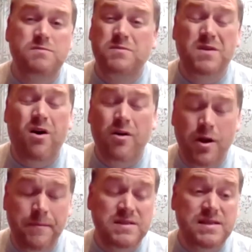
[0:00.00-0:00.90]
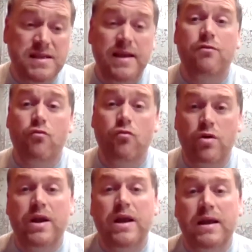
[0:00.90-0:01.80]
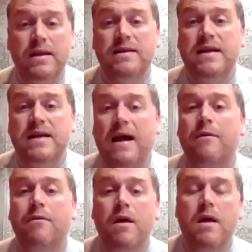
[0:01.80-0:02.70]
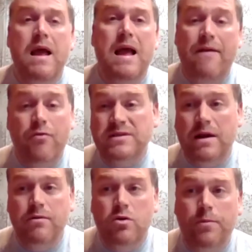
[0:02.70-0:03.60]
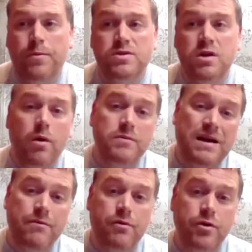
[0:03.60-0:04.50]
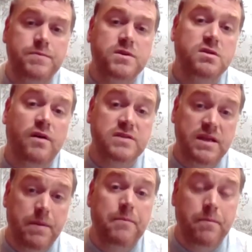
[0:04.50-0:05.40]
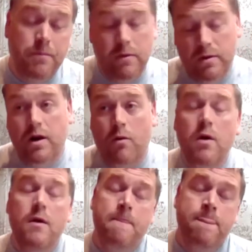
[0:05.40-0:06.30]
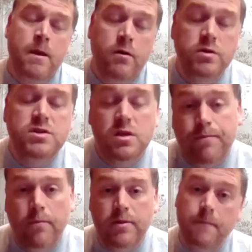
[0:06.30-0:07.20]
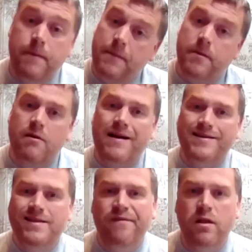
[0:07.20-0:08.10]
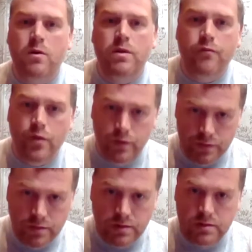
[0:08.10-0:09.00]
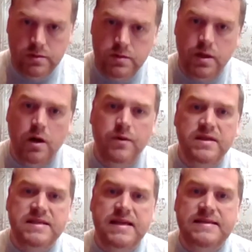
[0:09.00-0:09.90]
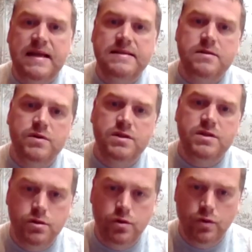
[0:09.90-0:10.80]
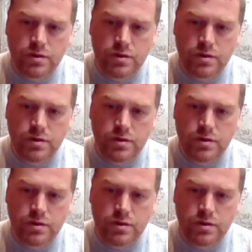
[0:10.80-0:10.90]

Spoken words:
occupancy really down. Everyone was out in couples, no one was out in groups, because obviously people, good to the public, people are actually following the rules, in the city centre, which is good.